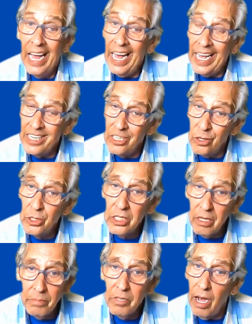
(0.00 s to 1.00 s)
And you know,
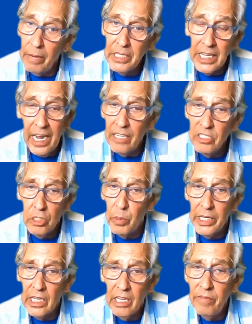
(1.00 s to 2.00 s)
sometimes the answers we're
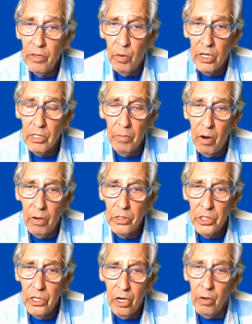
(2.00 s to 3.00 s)
going to give you on tomorrow's
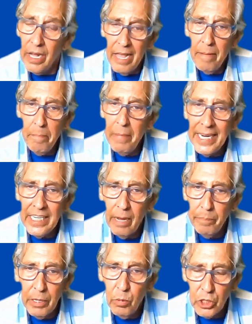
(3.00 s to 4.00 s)
show may
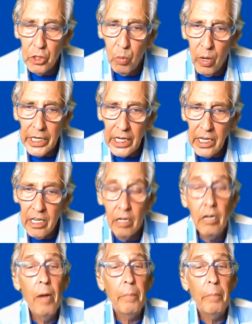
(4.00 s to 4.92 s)
not be what you want to hear,